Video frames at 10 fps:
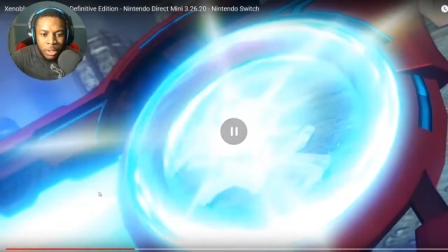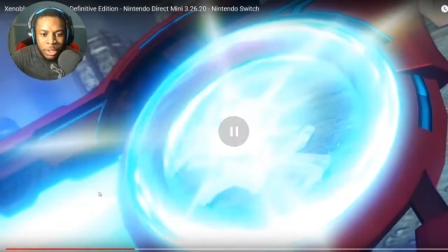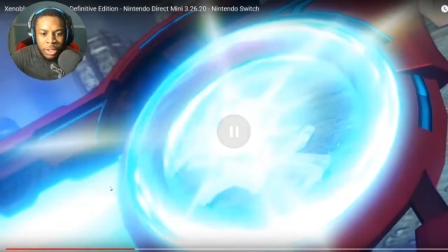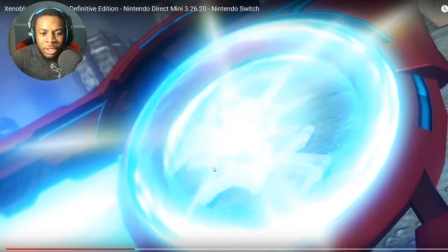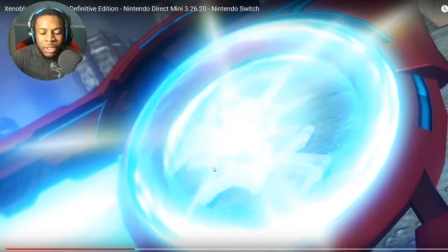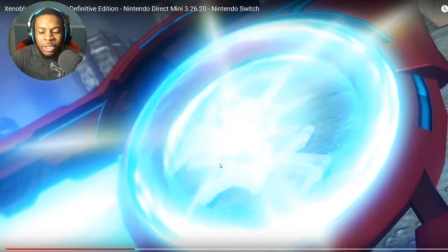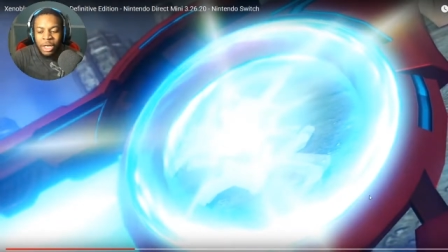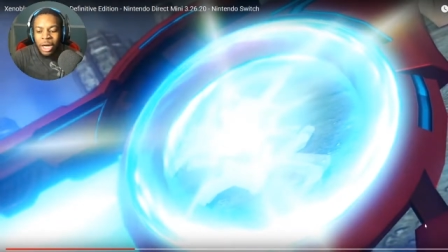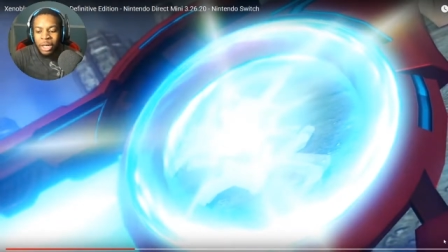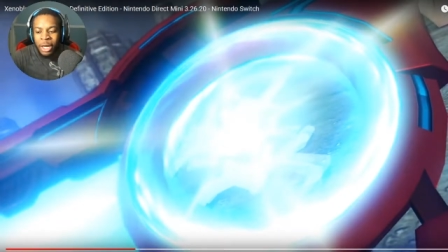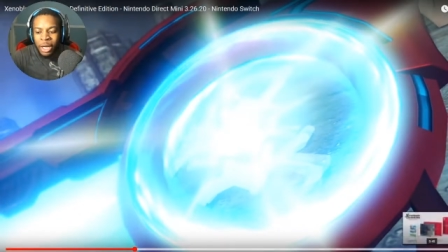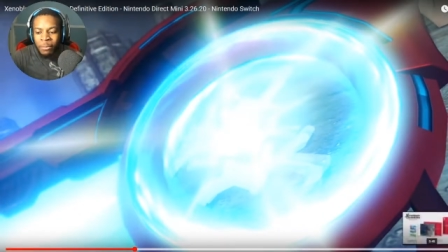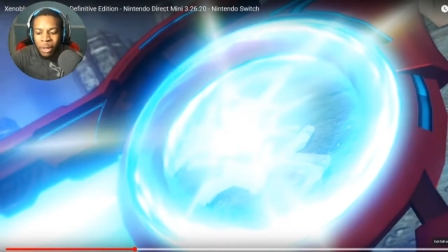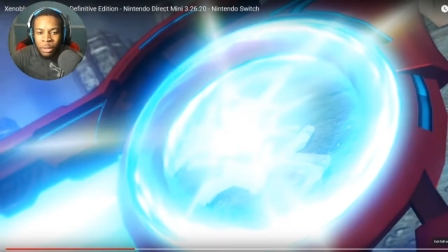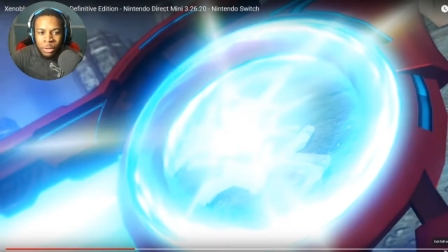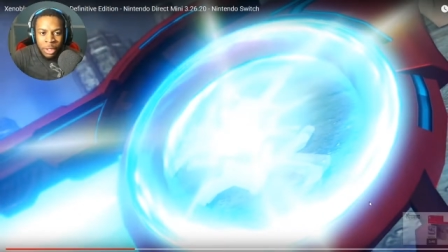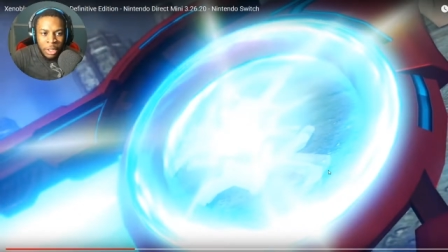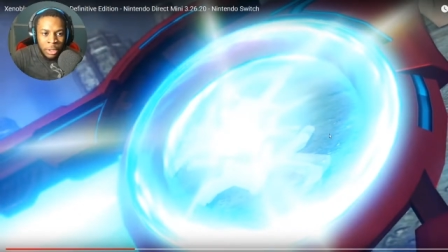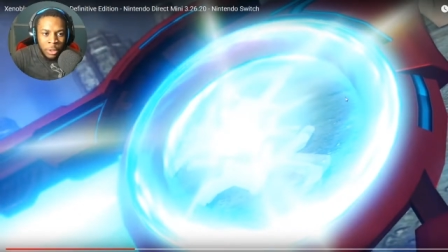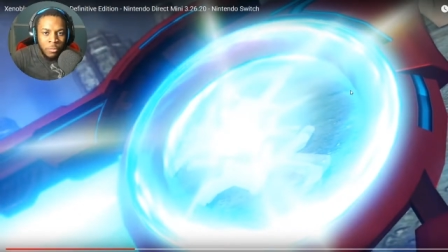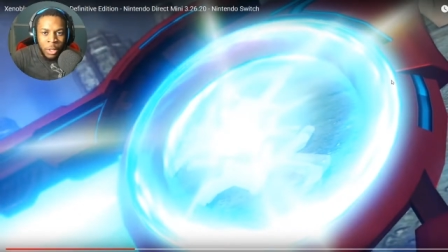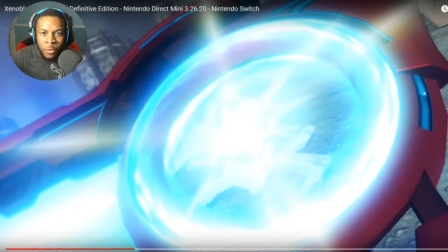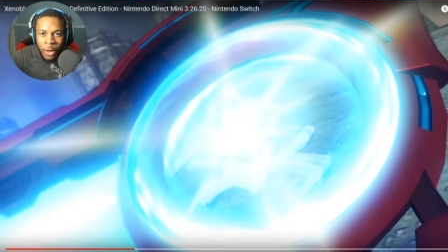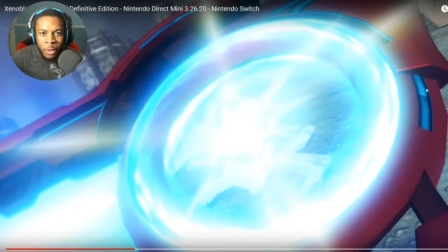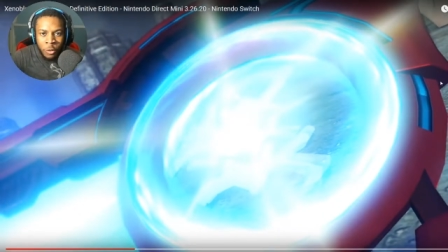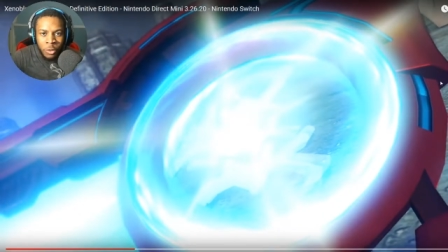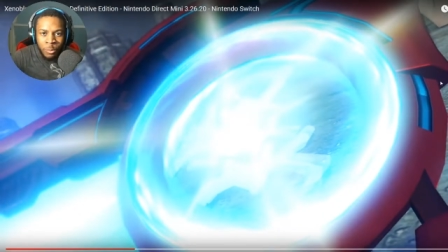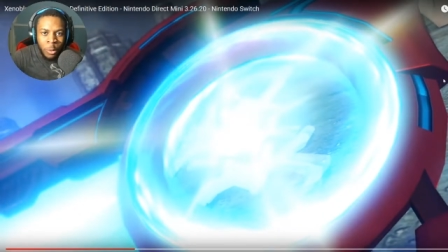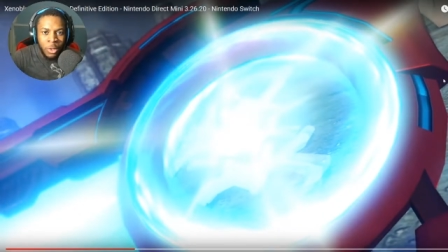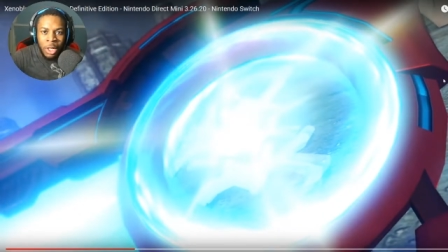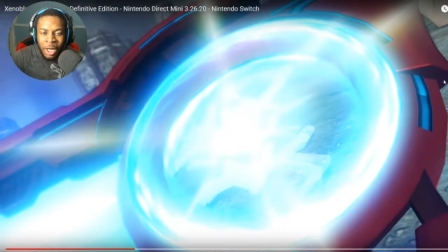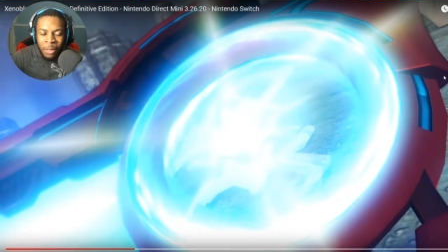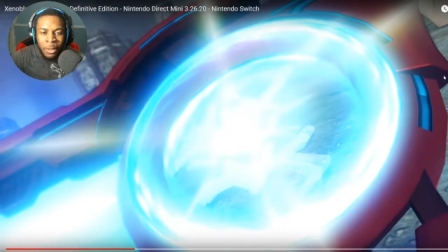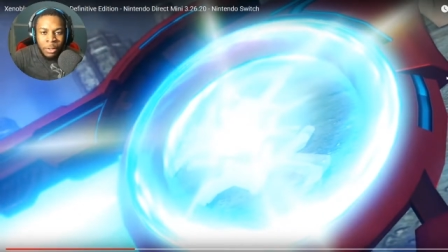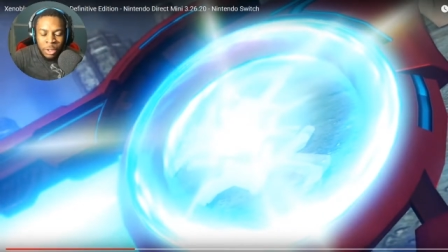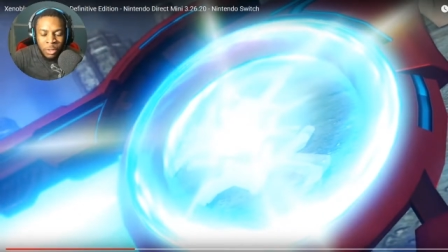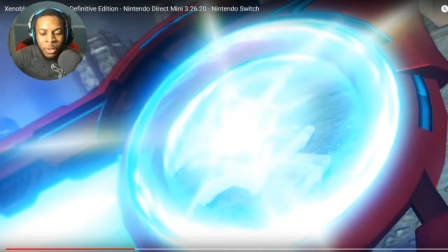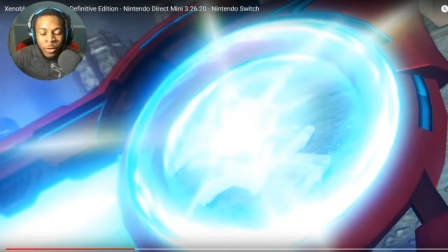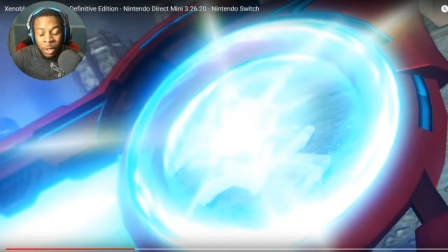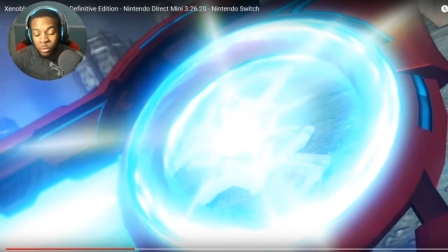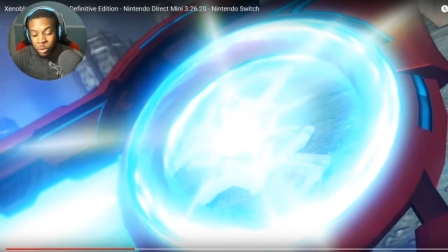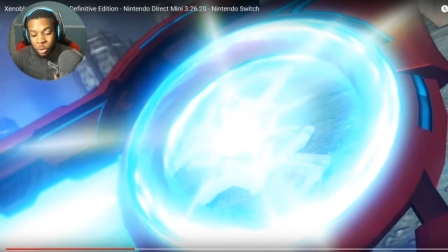See, this is the thing I like about like Xenoblade Chronicles more than I like about Xenoblade Chronicles